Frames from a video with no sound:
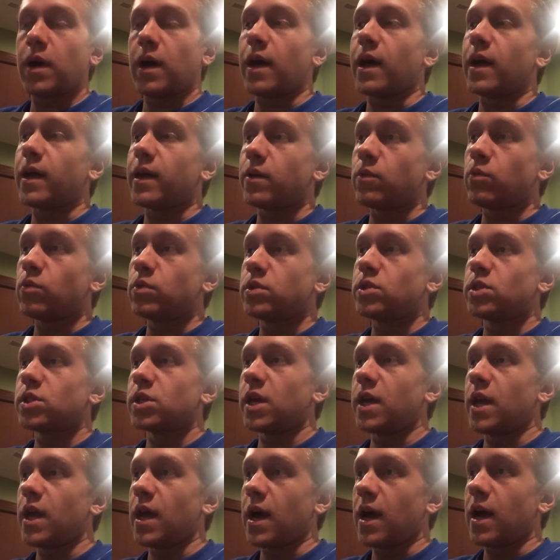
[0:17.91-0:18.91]
I would
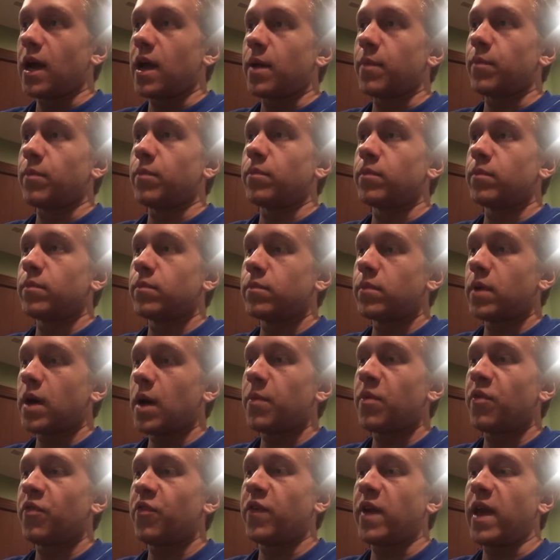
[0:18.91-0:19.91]
say I'm
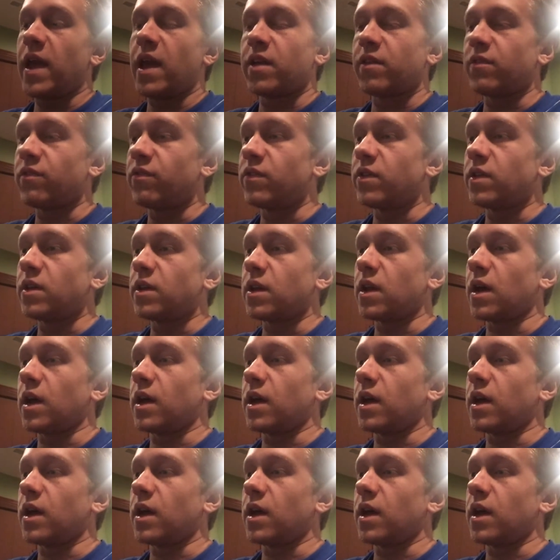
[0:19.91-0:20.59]
a fan of it.